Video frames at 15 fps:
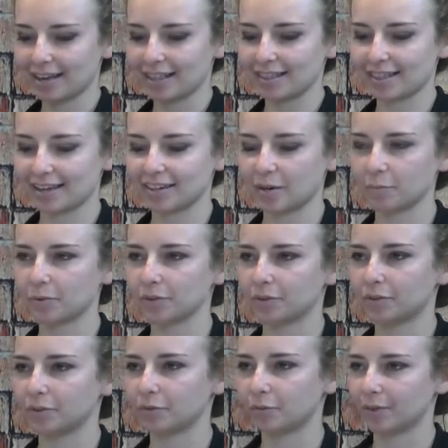that
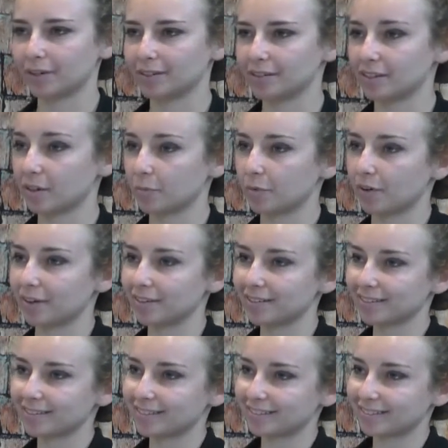number wins a
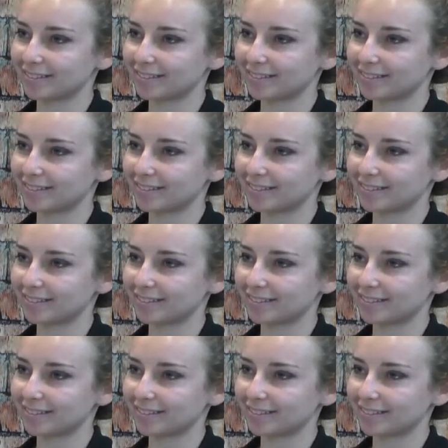prize.